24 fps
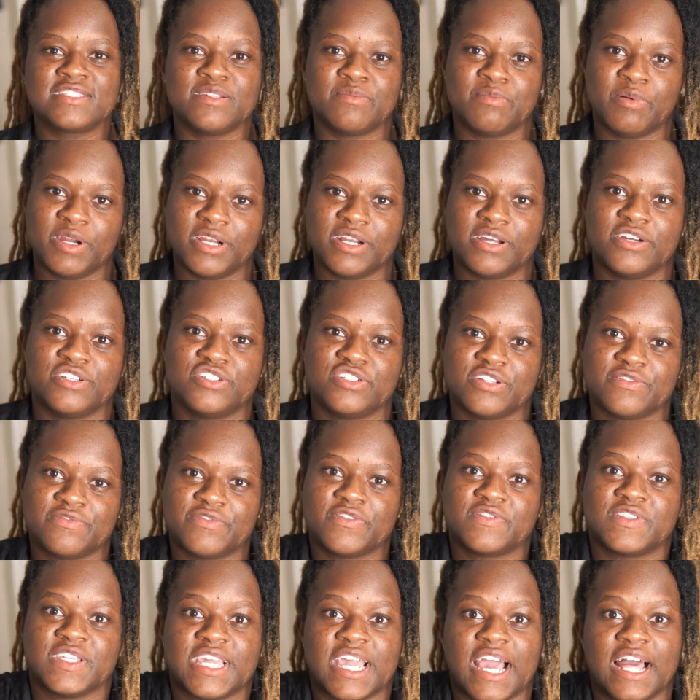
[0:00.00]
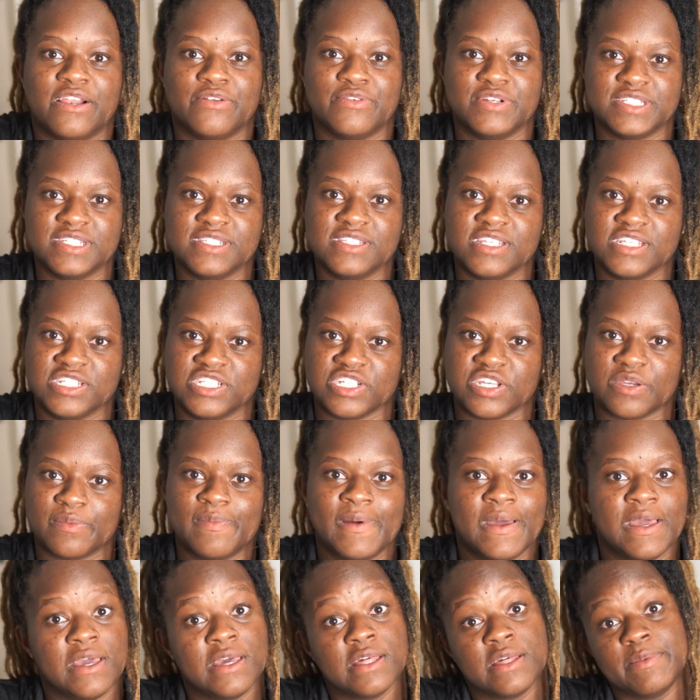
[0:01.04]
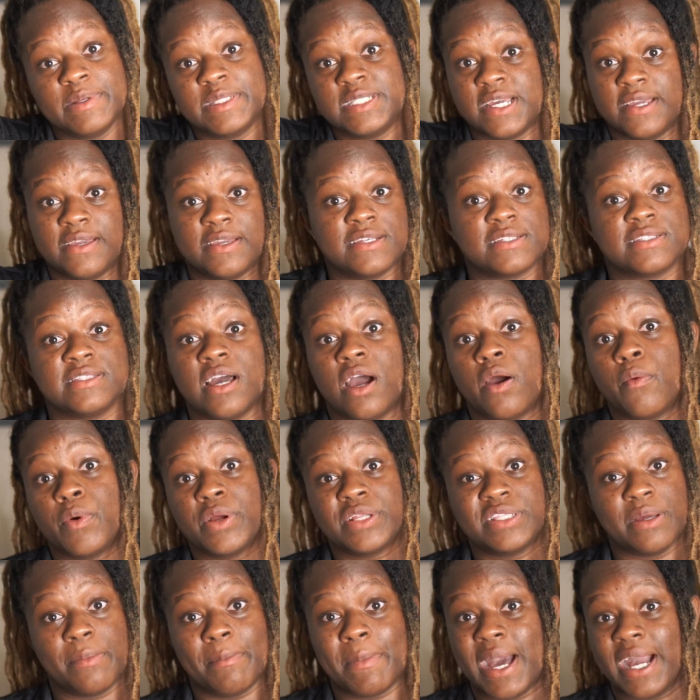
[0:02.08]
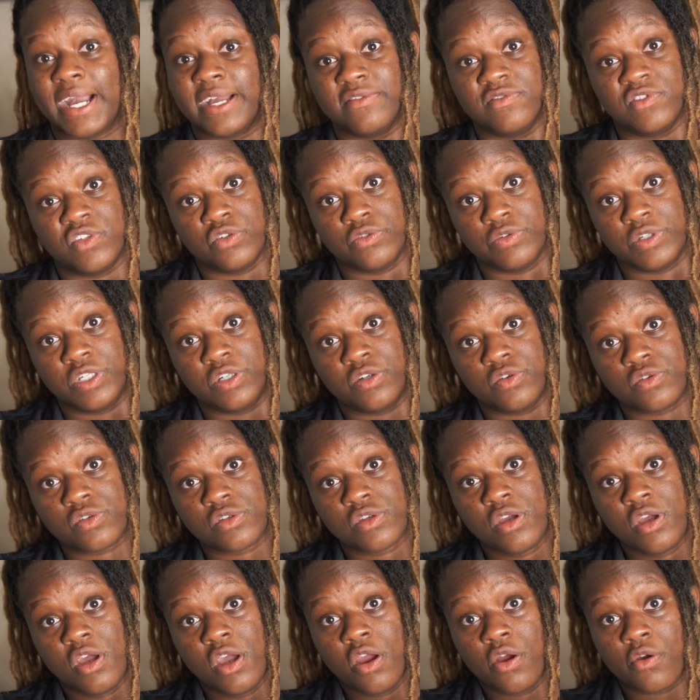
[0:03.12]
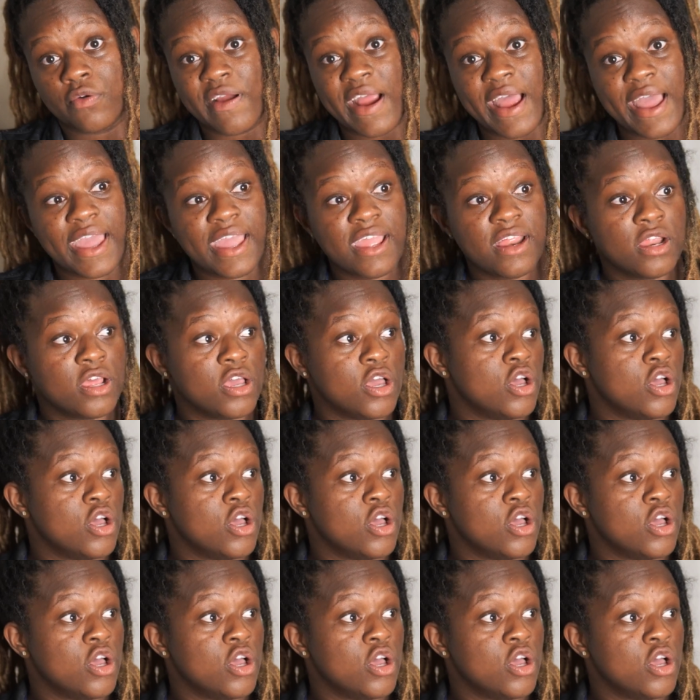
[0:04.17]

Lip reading: to burn 150 calories in the gym? Let me tell you, it's not worth a bag of Doritos, right?